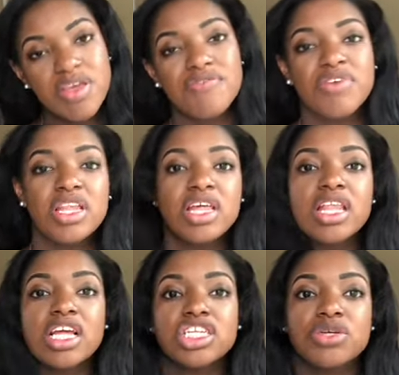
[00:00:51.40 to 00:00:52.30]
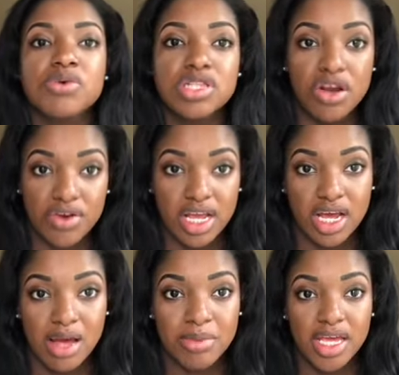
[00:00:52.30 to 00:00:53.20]
feeling like she was already
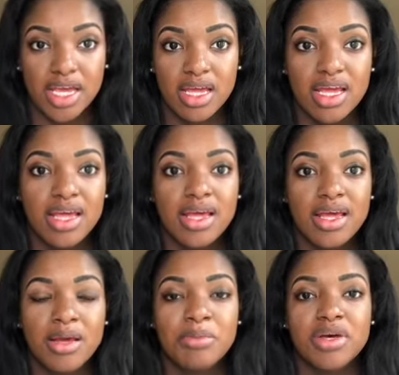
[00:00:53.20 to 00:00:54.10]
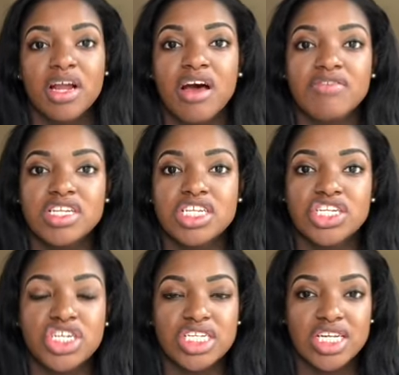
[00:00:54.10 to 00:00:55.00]
coming, but obviously
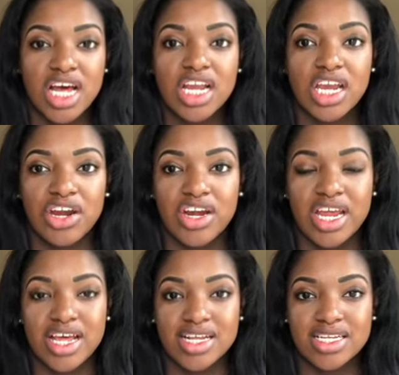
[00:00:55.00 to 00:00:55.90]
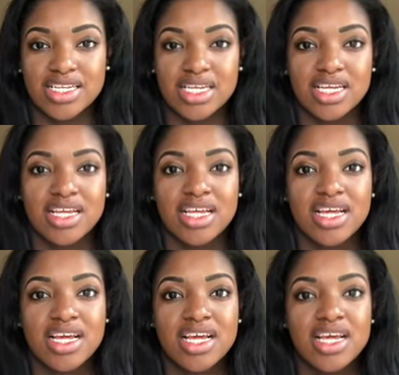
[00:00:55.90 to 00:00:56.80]
she's not here yet.
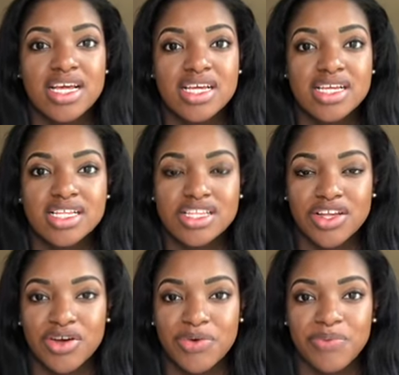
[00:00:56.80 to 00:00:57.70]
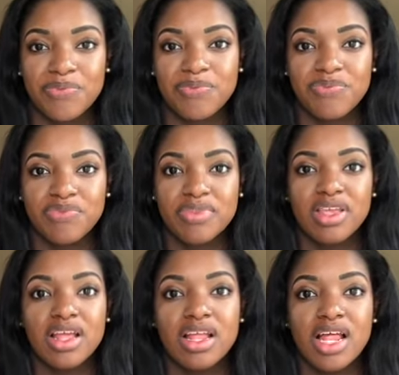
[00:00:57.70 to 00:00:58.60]
So
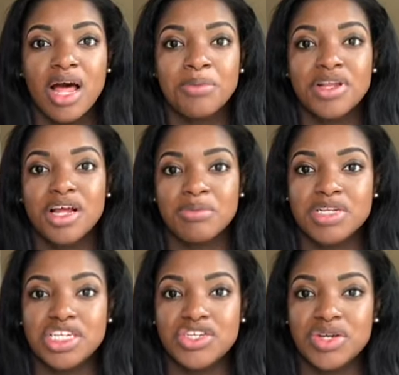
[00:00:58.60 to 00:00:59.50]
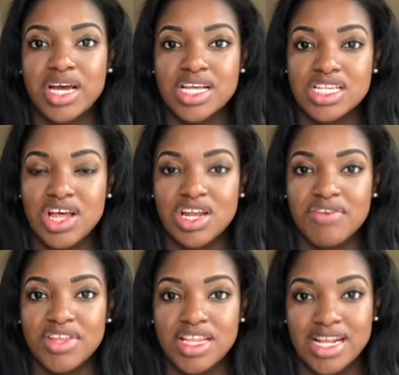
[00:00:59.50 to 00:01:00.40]
I'm gonna update you guys on
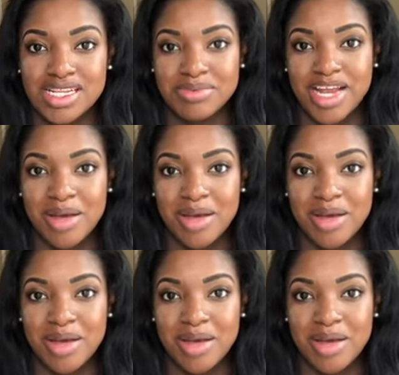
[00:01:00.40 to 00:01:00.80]
everything that's been